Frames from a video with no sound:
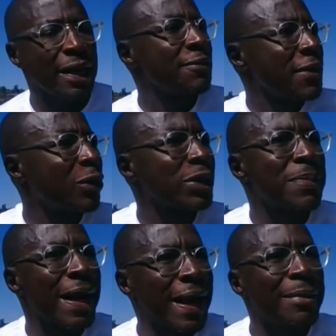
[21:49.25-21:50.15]
If I was
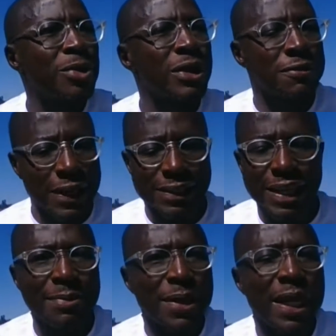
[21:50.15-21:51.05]
Makamu, the first
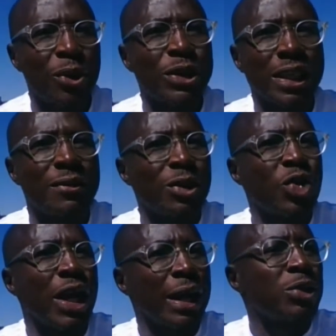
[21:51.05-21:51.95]
statement I would give,
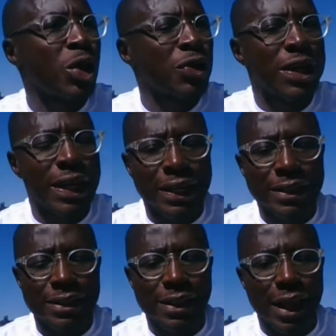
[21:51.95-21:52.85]
look, I'm sorry,
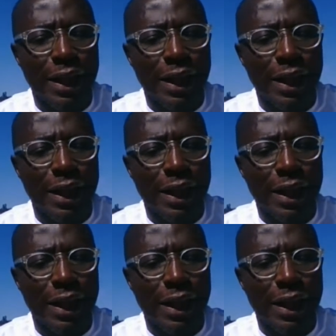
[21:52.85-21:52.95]
guys.